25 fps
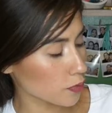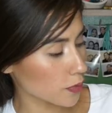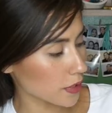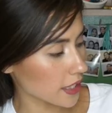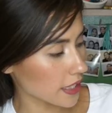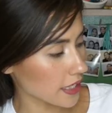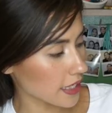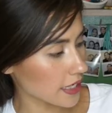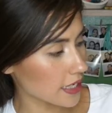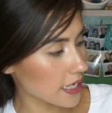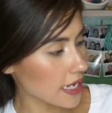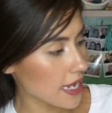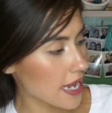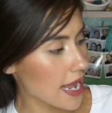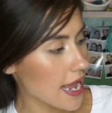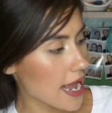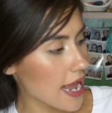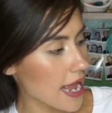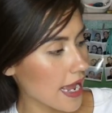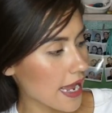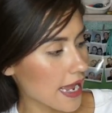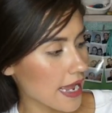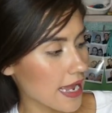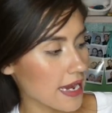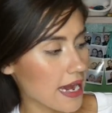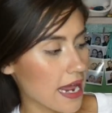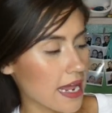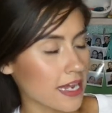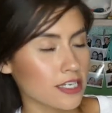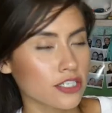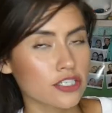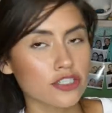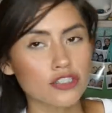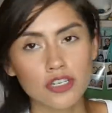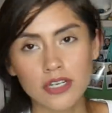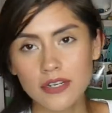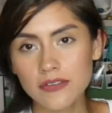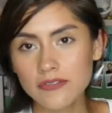read, and I
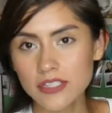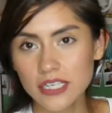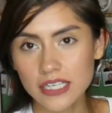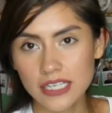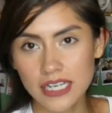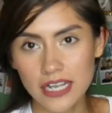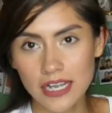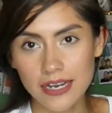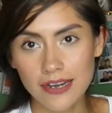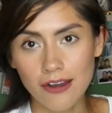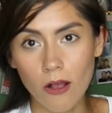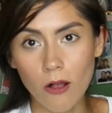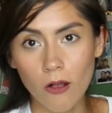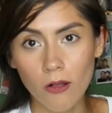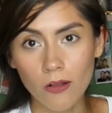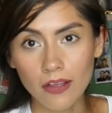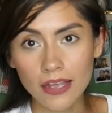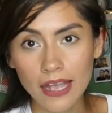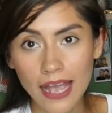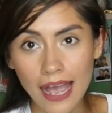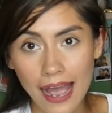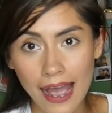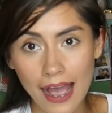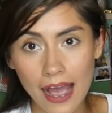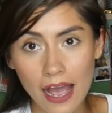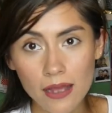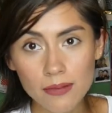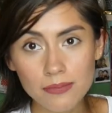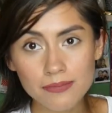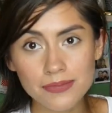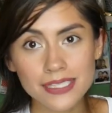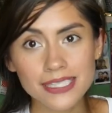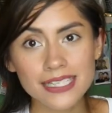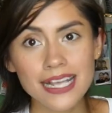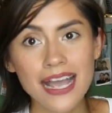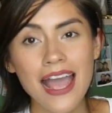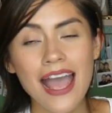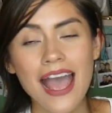should have done it in all
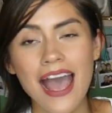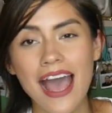caps.